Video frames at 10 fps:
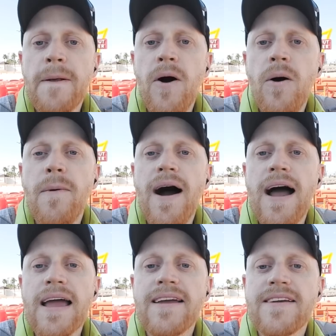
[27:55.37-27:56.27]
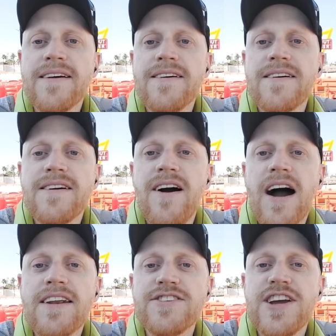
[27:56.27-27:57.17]
Oh my, a
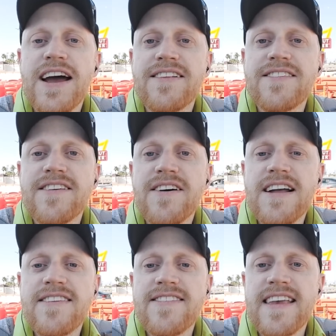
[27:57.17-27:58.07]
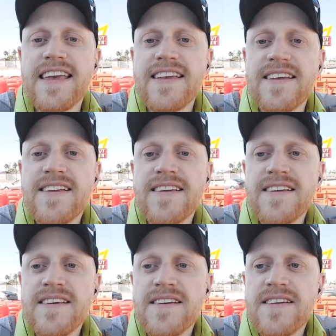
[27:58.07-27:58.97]
lot of chats. Let's see.
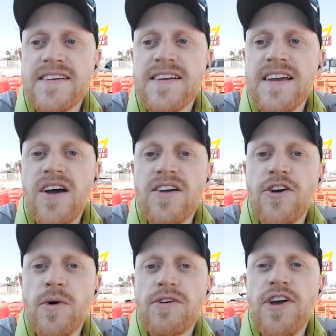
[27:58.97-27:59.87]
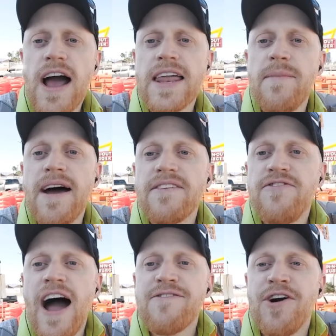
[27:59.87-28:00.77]
So we were talking
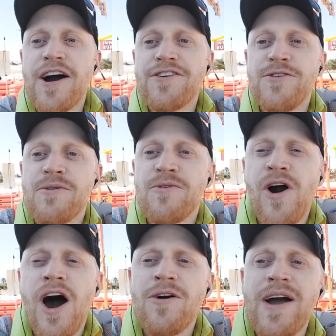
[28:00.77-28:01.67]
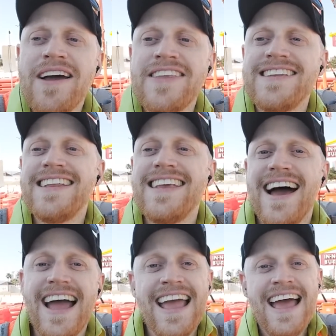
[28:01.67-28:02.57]
about five cars that went the wrong way on the
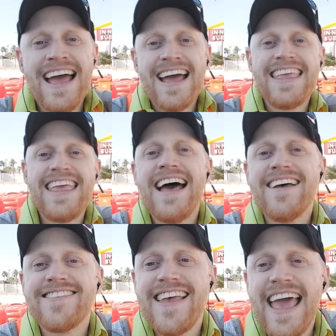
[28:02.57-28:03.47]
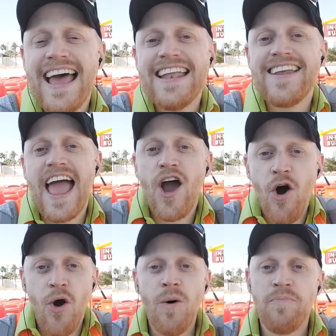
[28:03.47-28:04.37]
DDI yes, and I
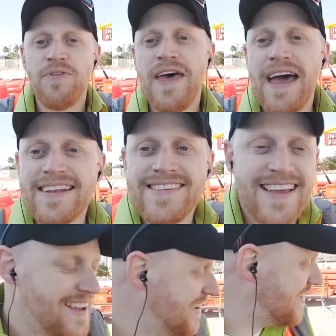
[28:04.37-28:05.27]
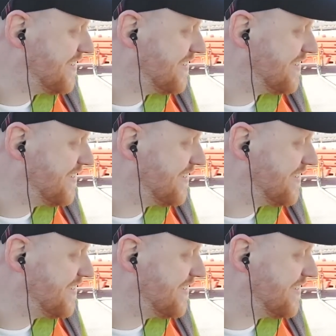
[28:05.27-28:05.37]
hope that uh,